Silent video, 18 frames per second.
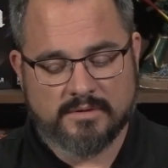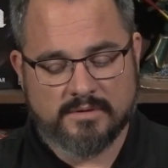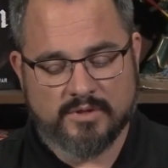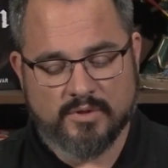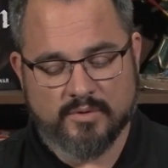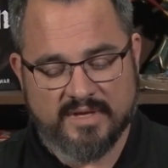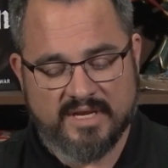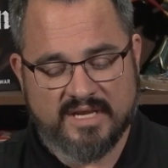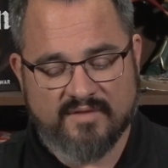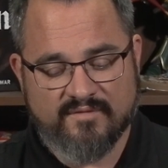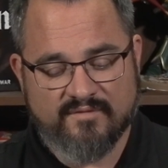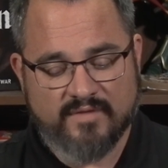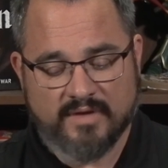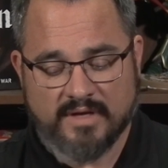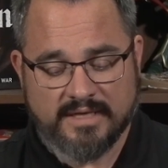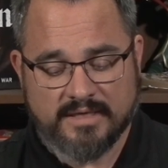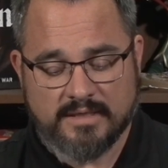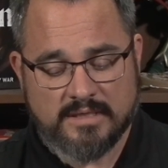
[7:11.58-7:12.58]
unique and
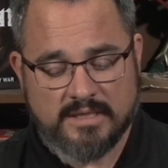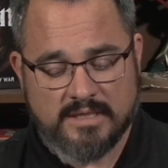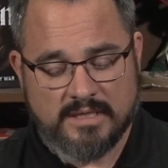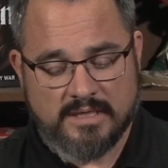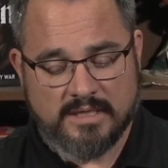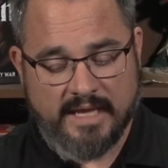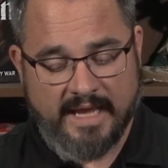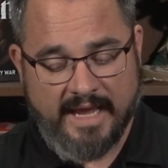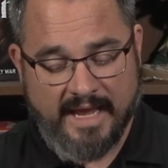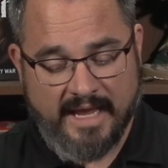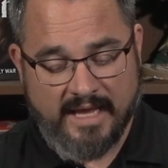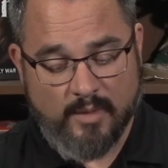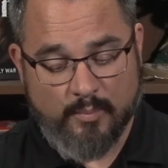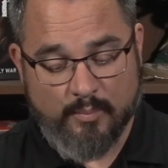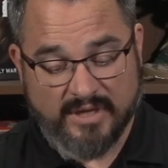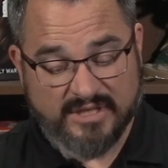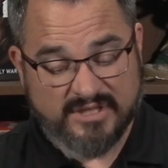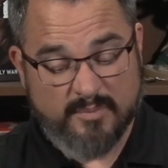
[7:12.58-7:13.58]
fun, and a
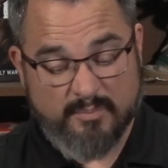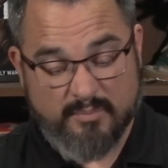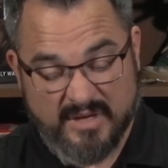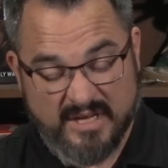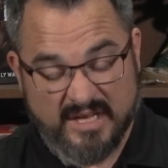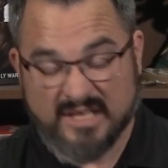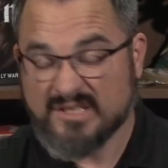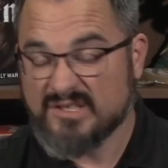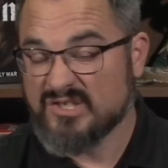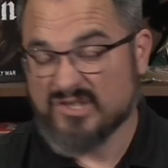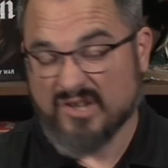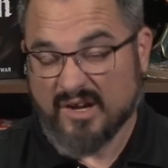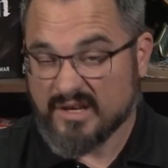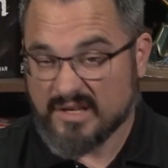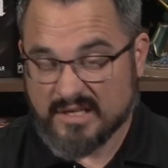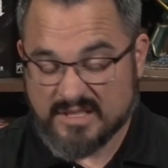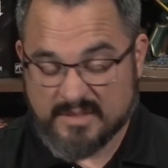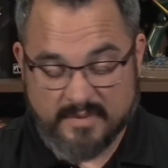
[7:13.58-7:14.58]
bunch of big,
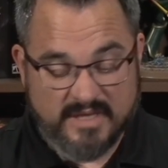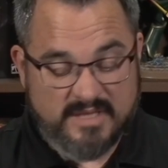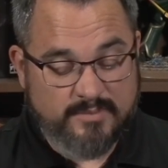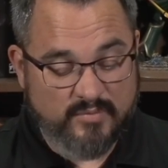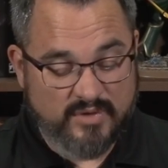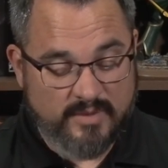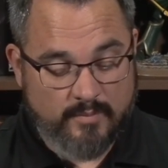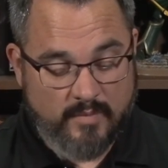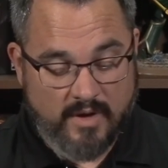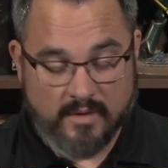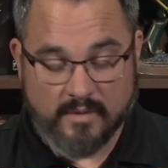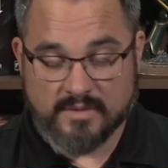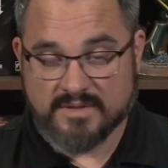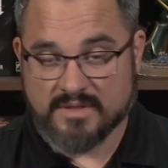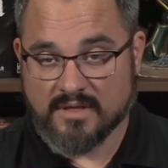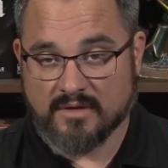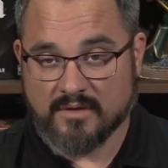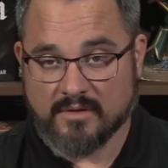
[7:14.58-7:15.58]
chunky Space Marine
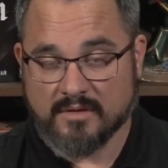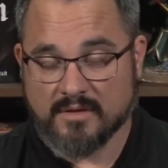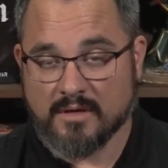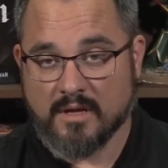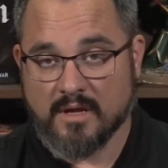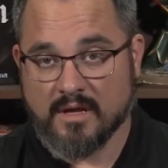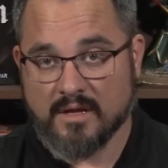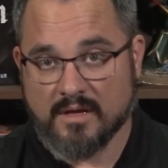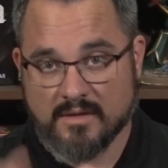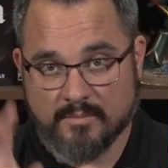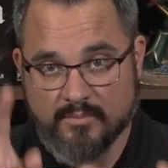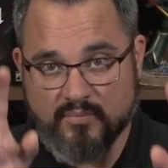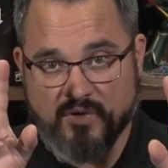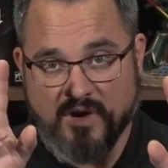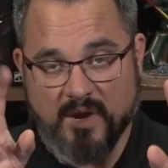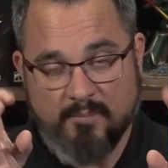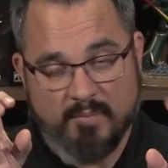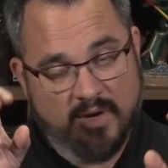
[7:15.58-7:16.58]
models that are in
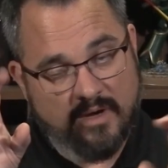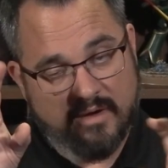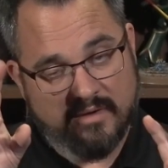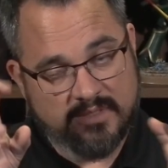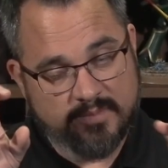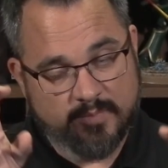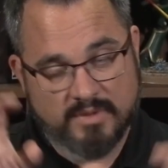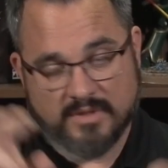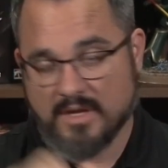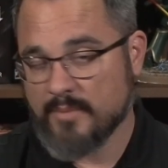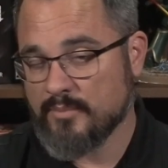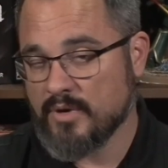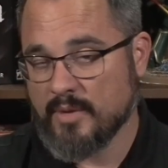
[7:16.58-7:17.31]
Primaris, but not